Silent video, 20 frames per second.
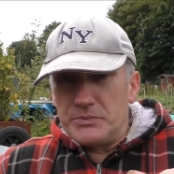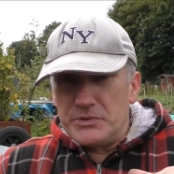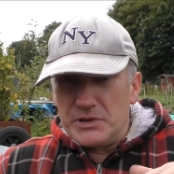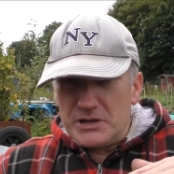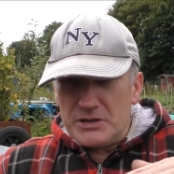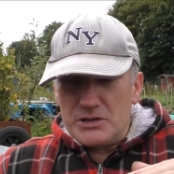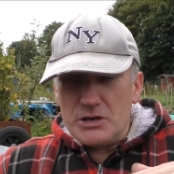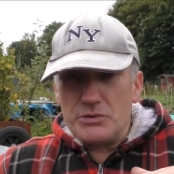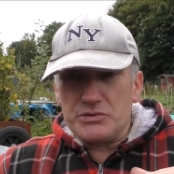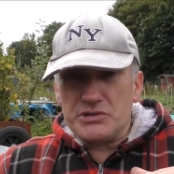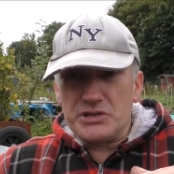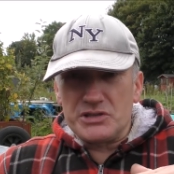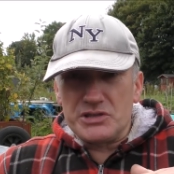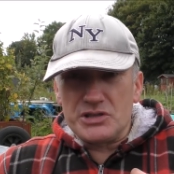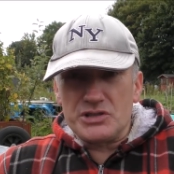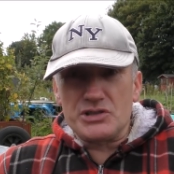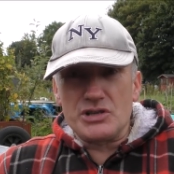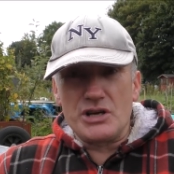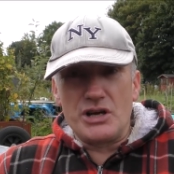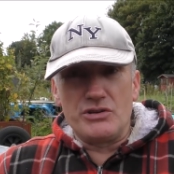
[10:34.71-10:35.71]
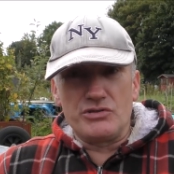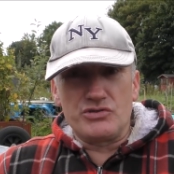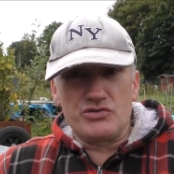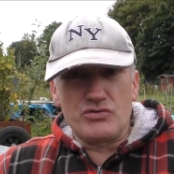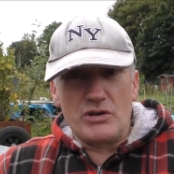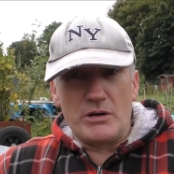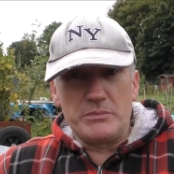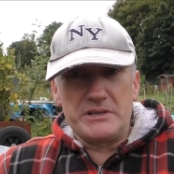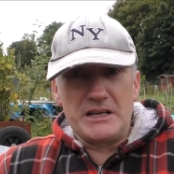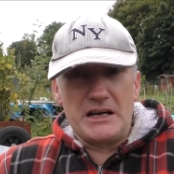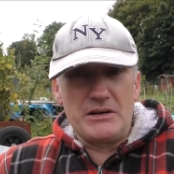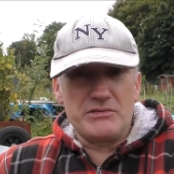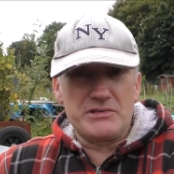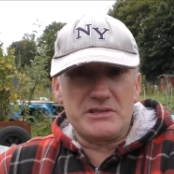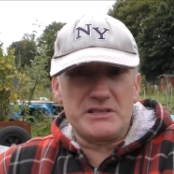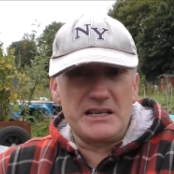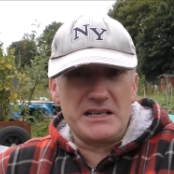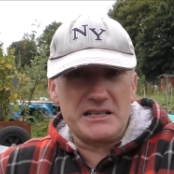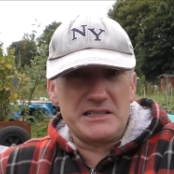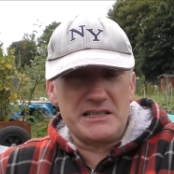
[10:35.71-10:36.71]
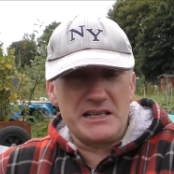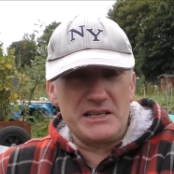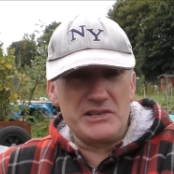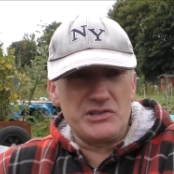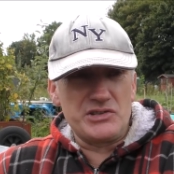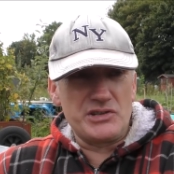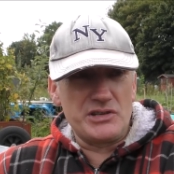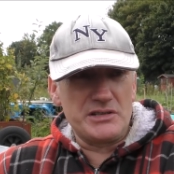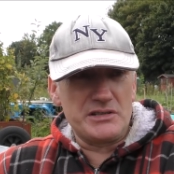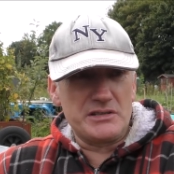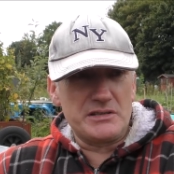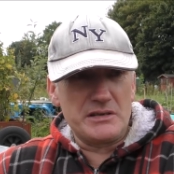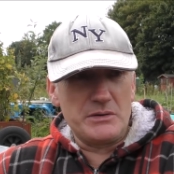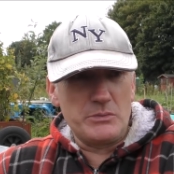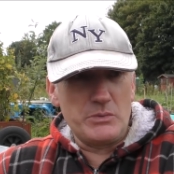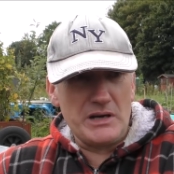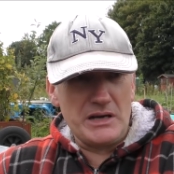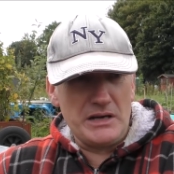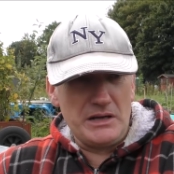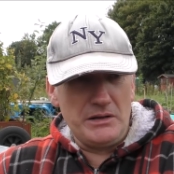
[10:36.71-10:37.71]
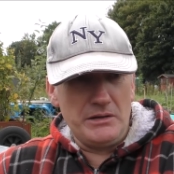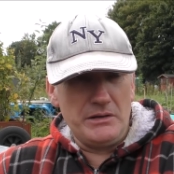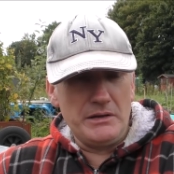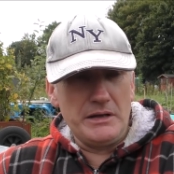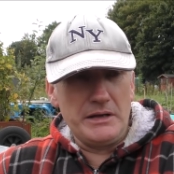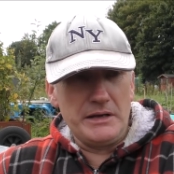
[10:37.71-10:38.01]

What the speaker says: You notice the soil's dropped down 6 inches. Well,